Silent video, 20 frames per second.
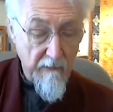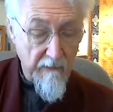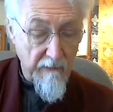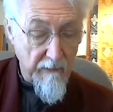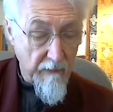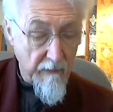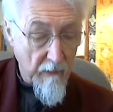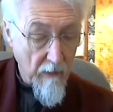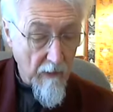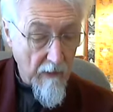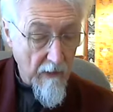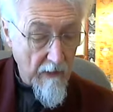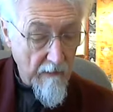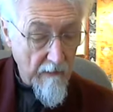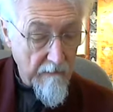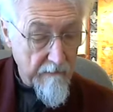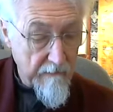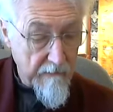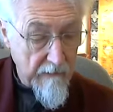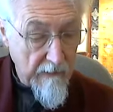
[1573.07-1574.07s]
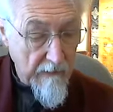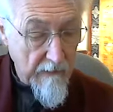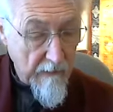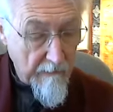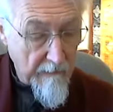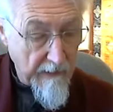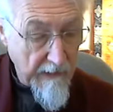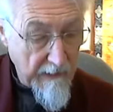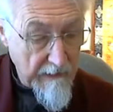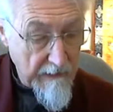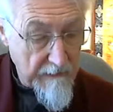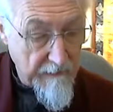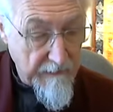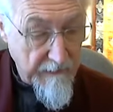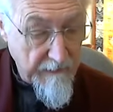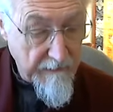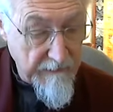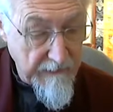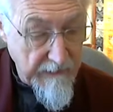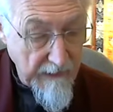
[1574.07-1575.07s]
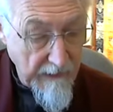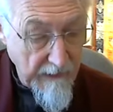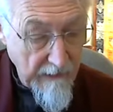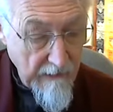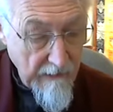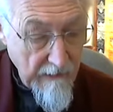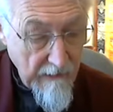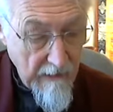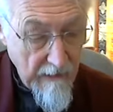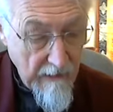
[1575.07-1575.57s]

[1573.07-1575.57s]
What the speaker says: 4, on page 15.